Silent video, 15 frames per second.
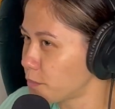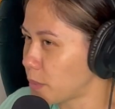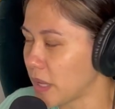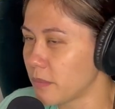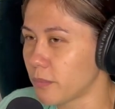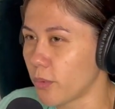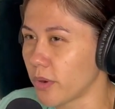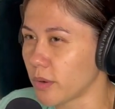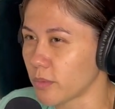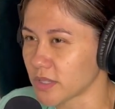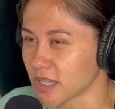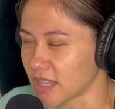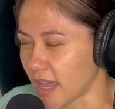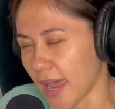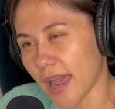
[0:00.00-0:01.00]
pinpoint,
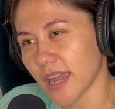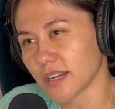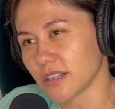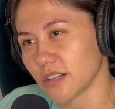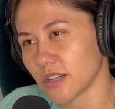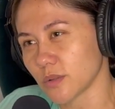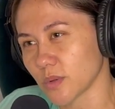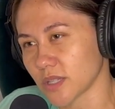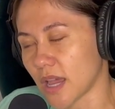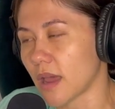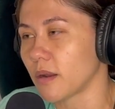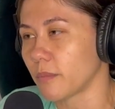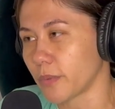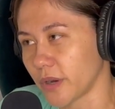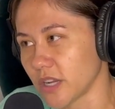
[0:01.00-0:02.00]
was it the actors, was it,
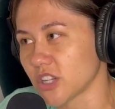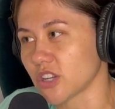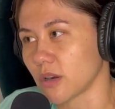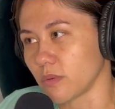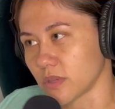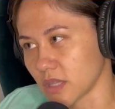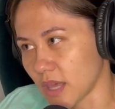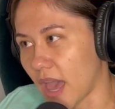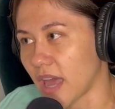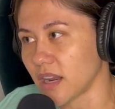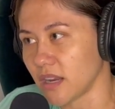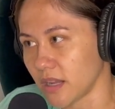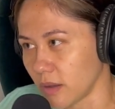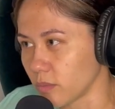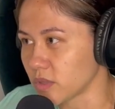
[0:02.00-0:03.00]
and I'm pretty sure it was the
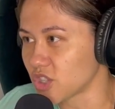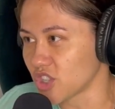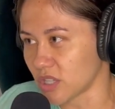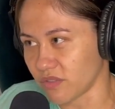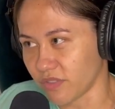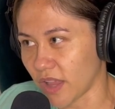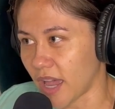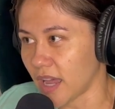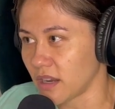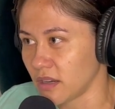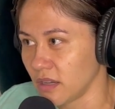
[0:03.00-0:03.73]
editing was just flat.